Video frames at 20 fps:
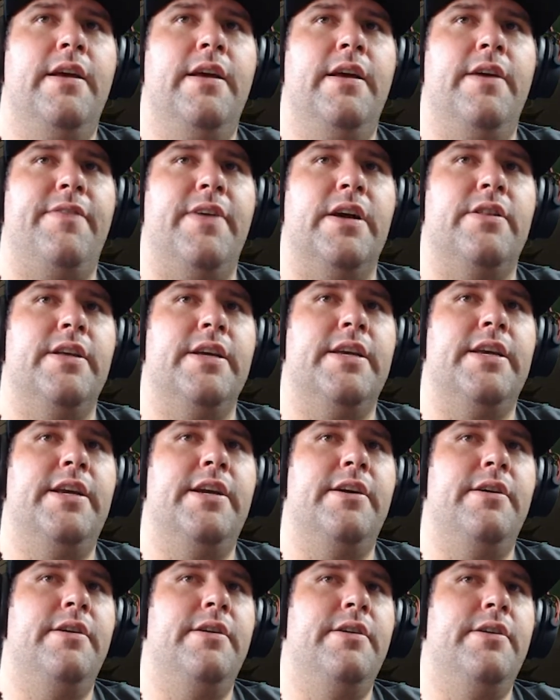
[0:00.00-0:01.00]
If I click
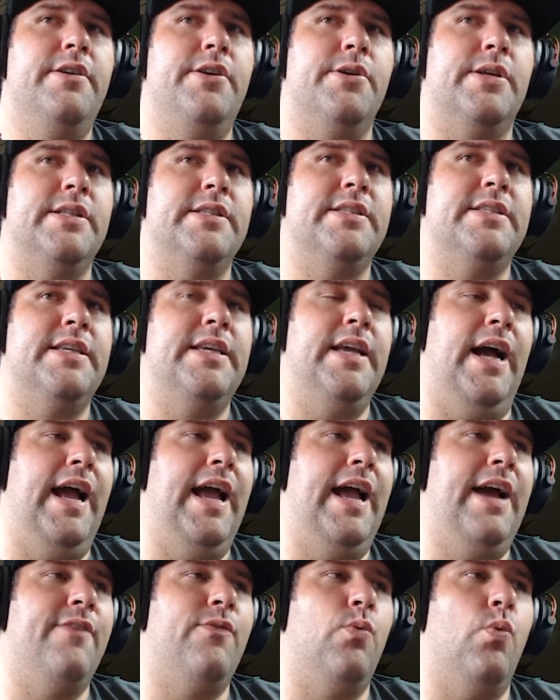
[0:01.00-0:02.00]
here, you can see I
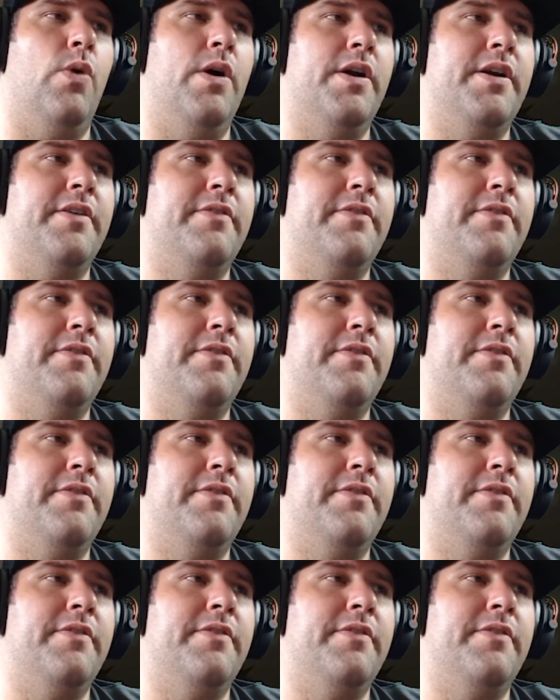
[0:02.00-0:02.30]
have one